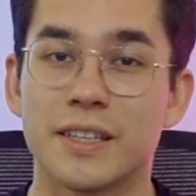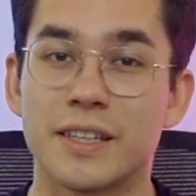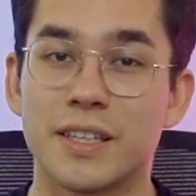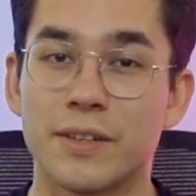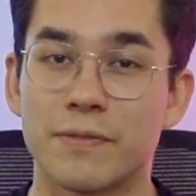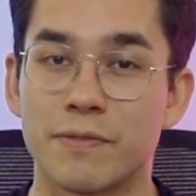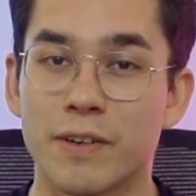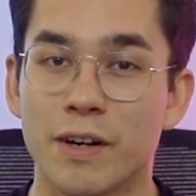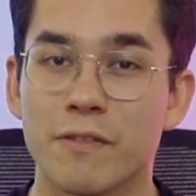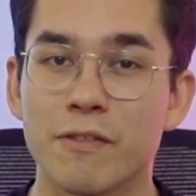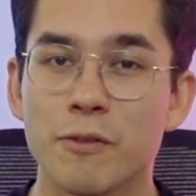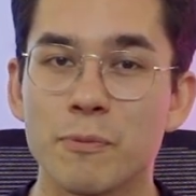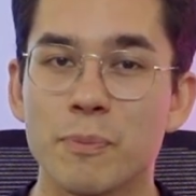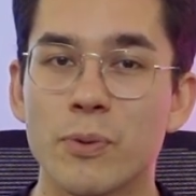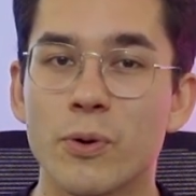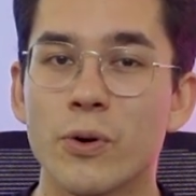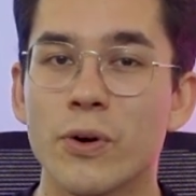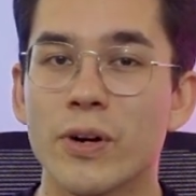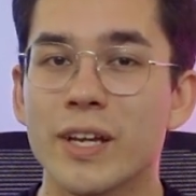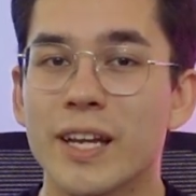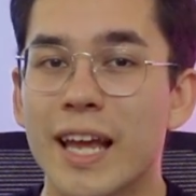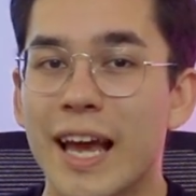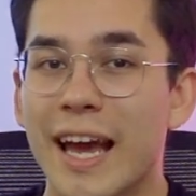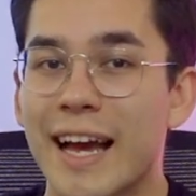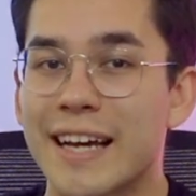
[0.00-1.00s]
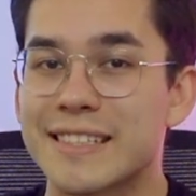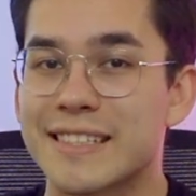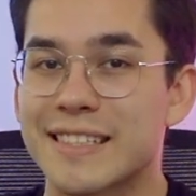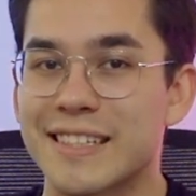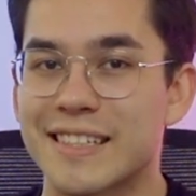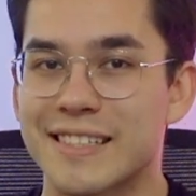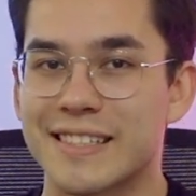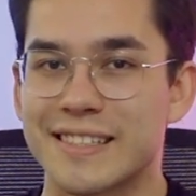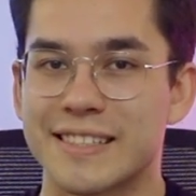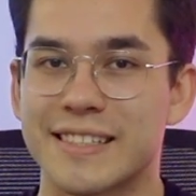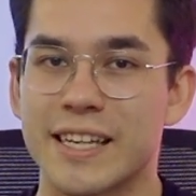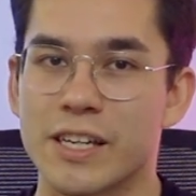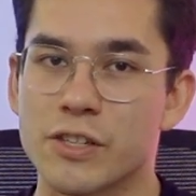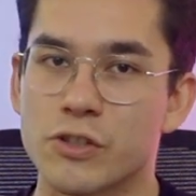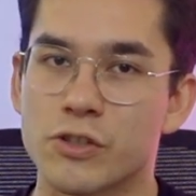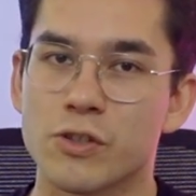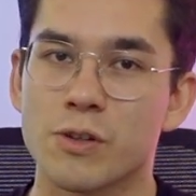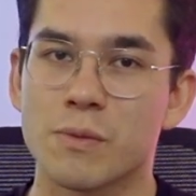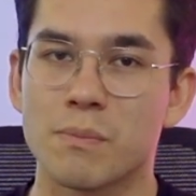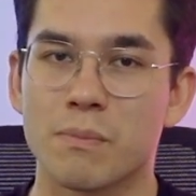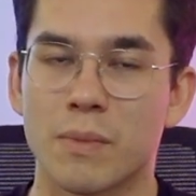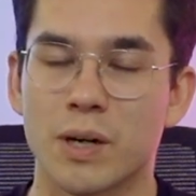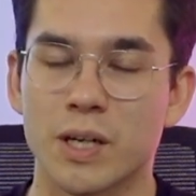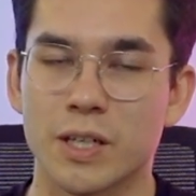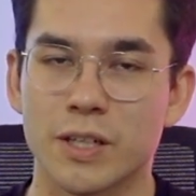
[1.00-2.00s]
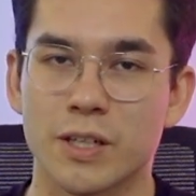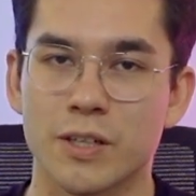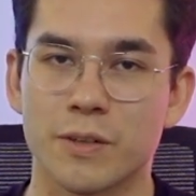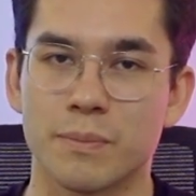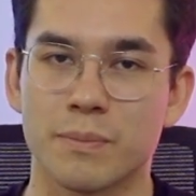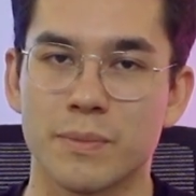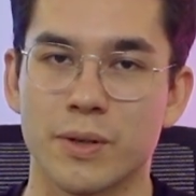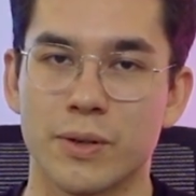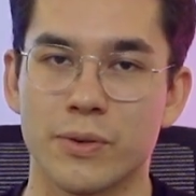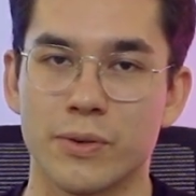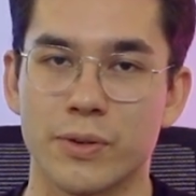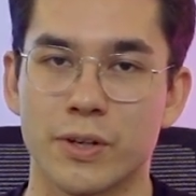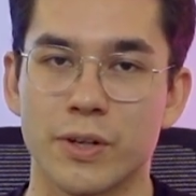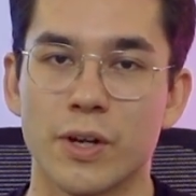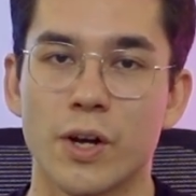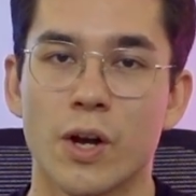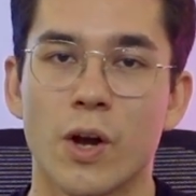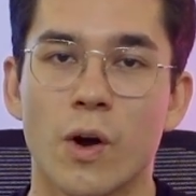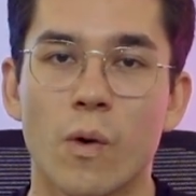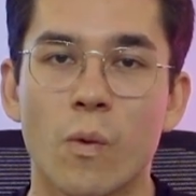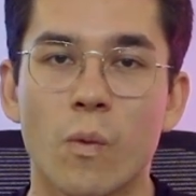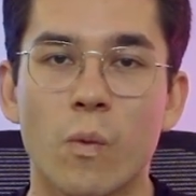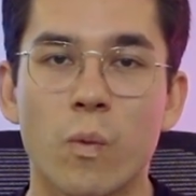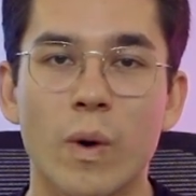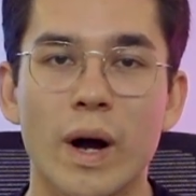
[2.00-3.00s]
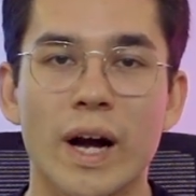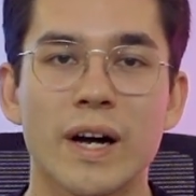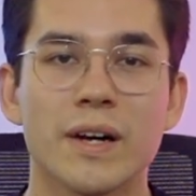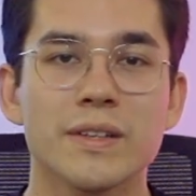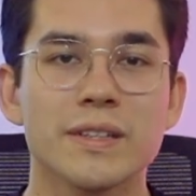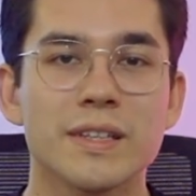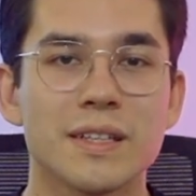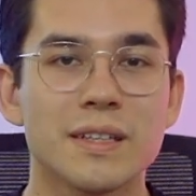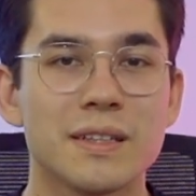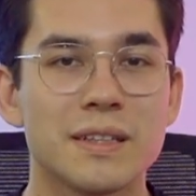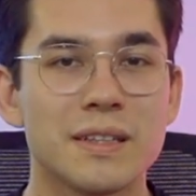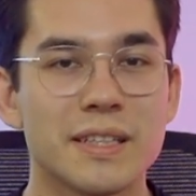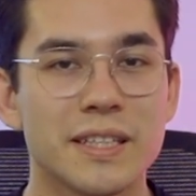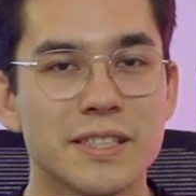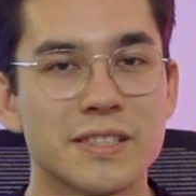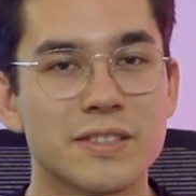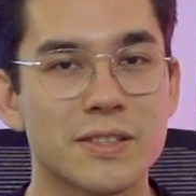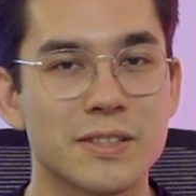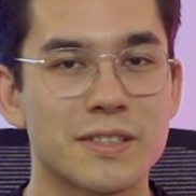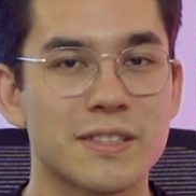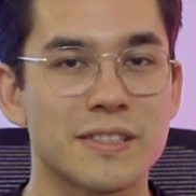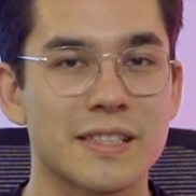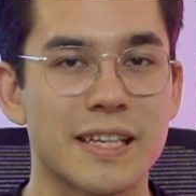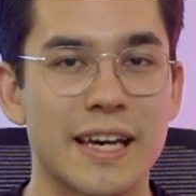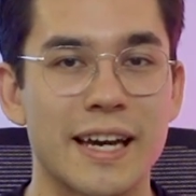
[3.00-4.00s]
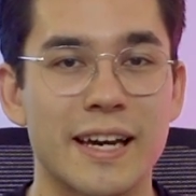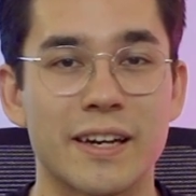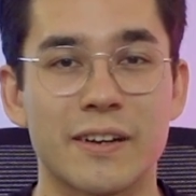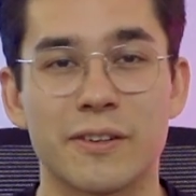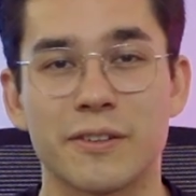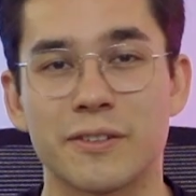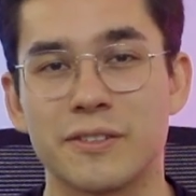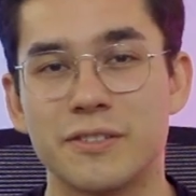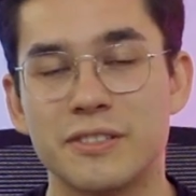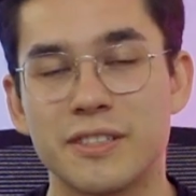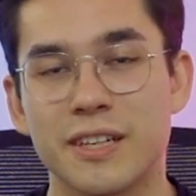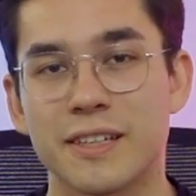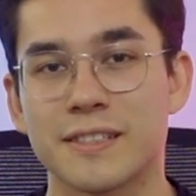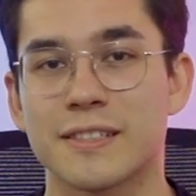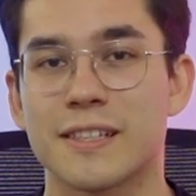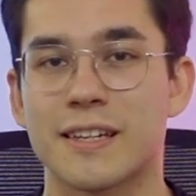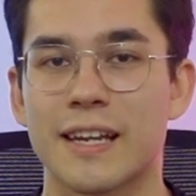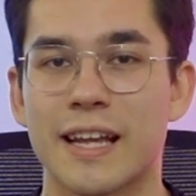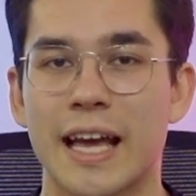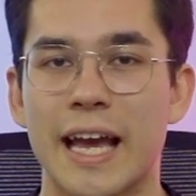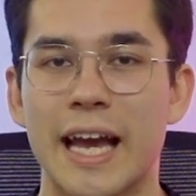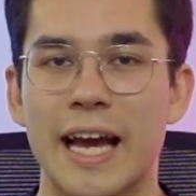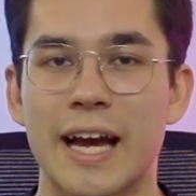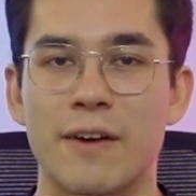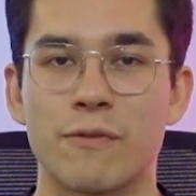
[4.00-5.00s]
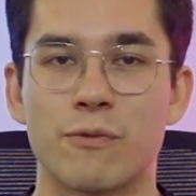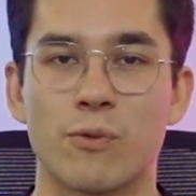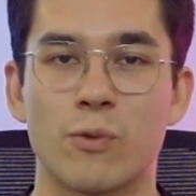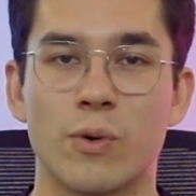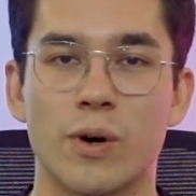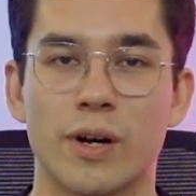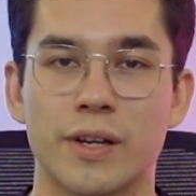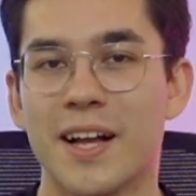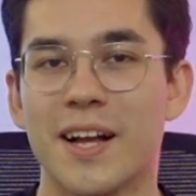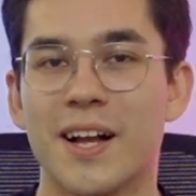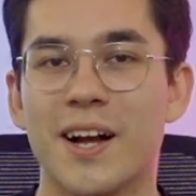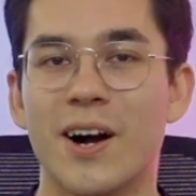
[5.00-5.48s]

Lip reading: The Revopoint has an essential marker mode, while the Lizard scanner doesn't have one.